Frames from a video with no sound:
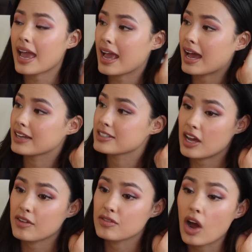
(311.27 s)
and
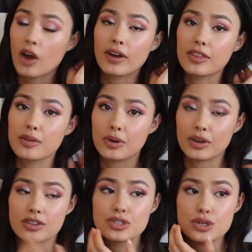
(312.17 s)
have not read the
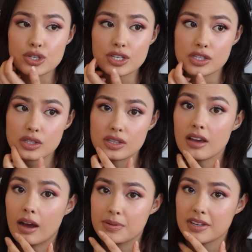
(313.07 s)
book, because usually it's
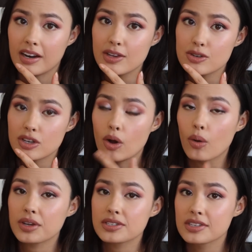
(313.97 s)
the opposite. I usually
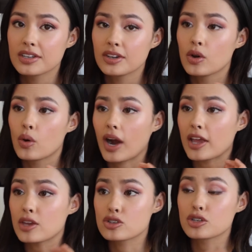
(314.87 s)
always, or I
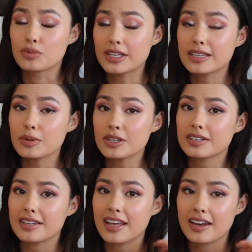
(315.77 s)
usually read the books
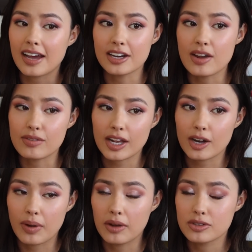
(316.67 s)
and then I never get
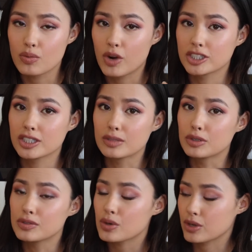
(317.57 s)
around to watching the
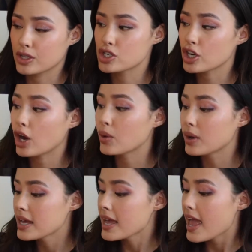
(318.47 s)
movie or the
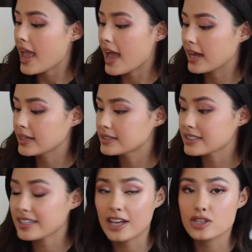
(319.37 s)
show. And
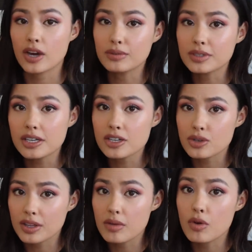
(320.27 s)
yeah, so I really
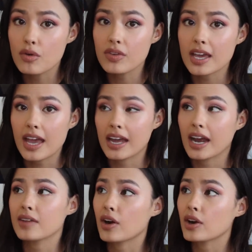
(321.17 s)
enjoyed the movie, and
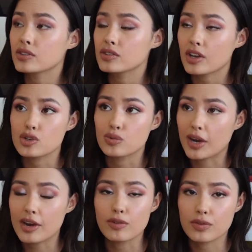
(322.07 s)
I've heard such
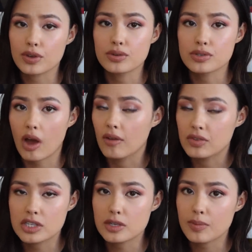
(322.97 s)
rave reviews,
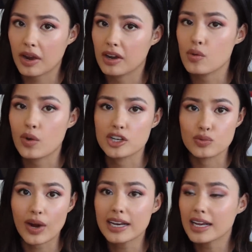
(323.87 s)
obviously, about Andy
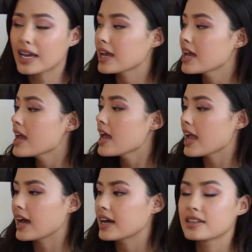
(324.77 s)
Weir's writing,
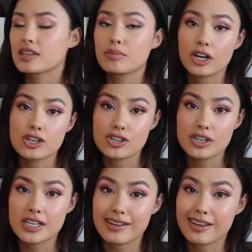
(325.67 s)
and The
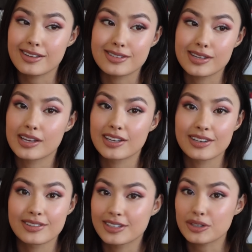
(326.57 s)
Martian is
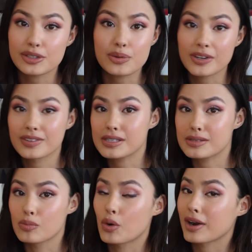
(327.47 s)
clearly one of
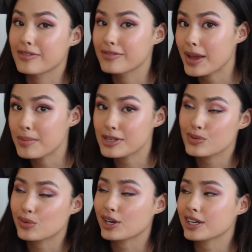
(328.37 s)
his more
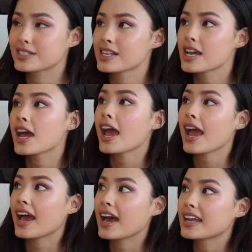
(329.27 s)
famous works.
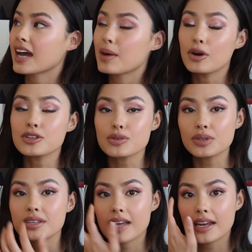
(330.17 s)
And I'm also
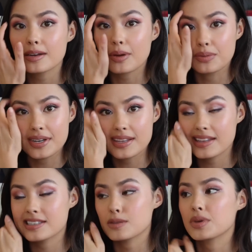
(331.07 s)
really excited about reading
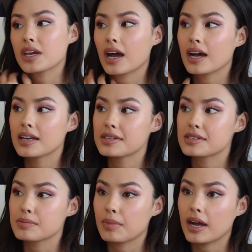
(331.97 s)
this
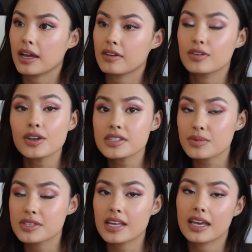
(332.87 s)
because my fiance
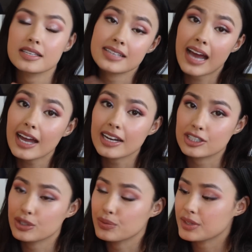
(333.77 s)
was saying his dad
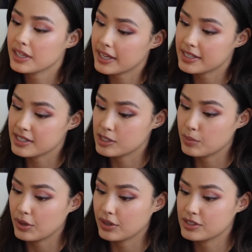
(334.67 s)
actually really likes this
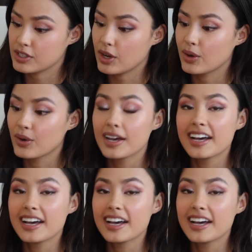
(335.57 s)
book. So